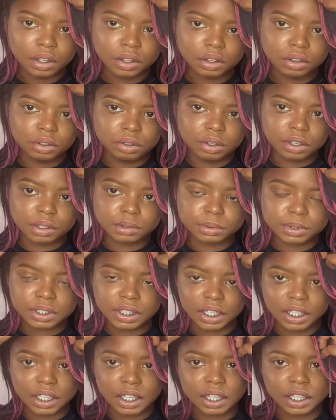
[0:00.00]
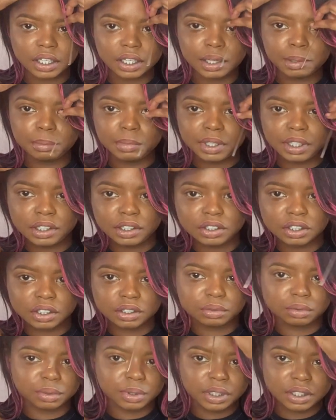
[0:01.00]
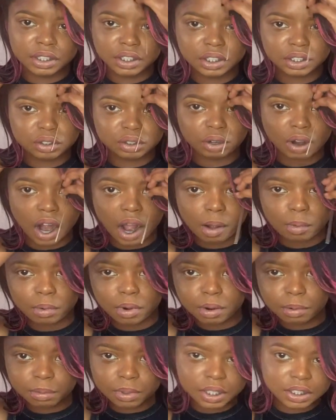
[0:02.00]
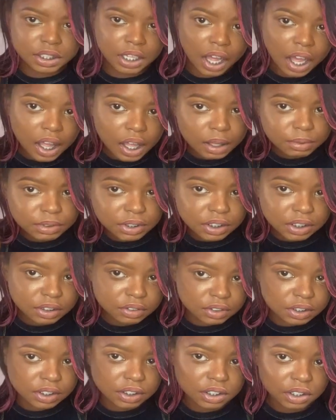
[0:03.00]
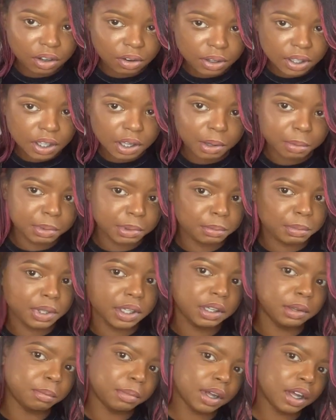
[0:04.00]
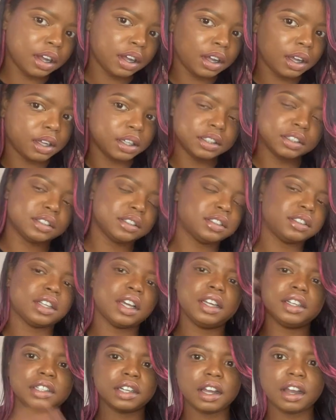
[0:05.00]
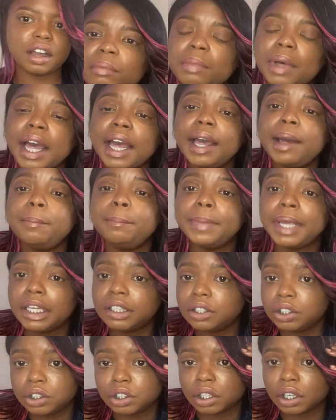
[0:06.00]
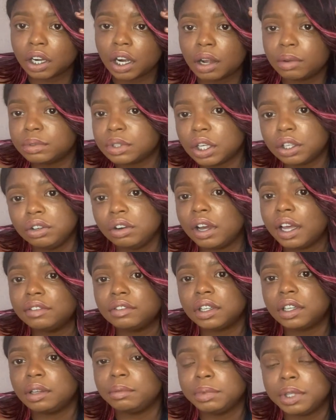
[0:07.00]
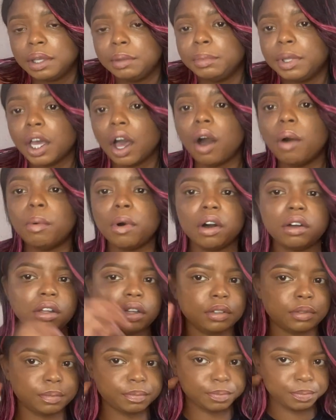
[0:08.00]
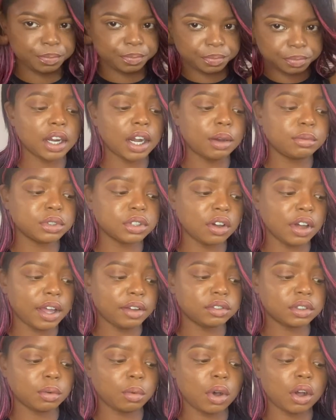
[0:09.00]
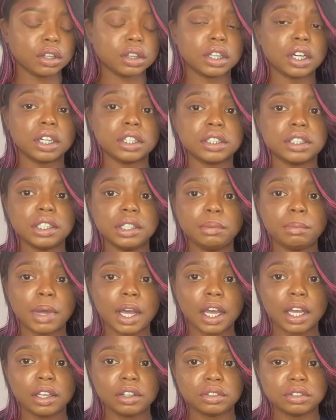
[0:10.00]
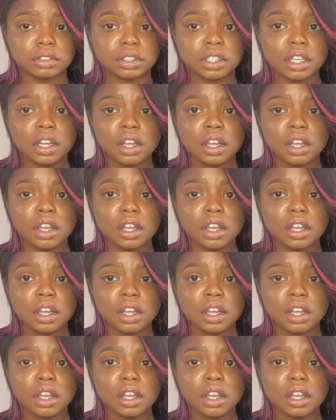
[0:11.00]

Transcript: you know what I'm saying? Let me just really try one more time to see if she gonna help and be a mom. It's like, nah. I had messaged her. I was like, you don't have to come get me. I'll walk home. And I was gonna have to walk 13 miles.